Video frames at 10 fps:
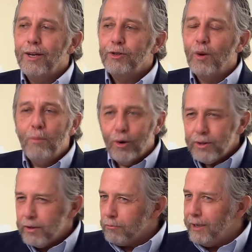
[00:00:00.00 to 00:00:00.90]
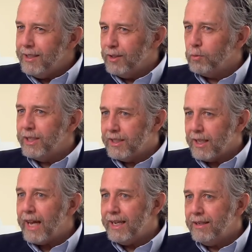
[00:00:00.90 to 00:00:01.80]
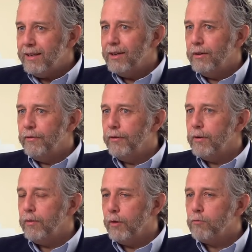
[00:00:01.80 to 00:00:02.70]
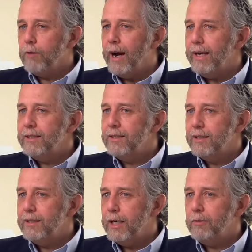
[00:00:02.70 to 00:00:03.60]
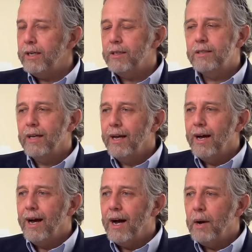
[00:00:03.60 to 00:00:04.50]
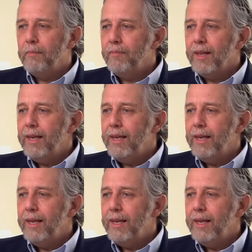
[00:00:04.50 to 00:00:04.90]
So most of the reasons we cite for the rise in cesareans um,